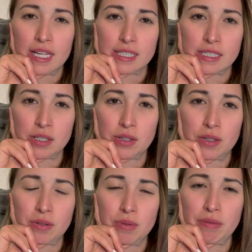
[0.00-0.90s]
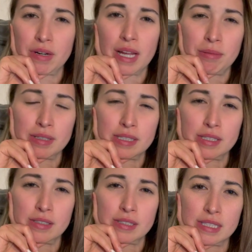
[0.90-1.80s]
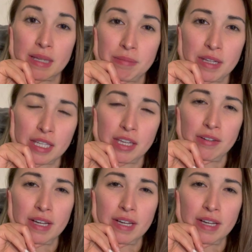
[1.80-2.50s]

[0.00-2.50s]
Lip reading: So we were able to skip the queue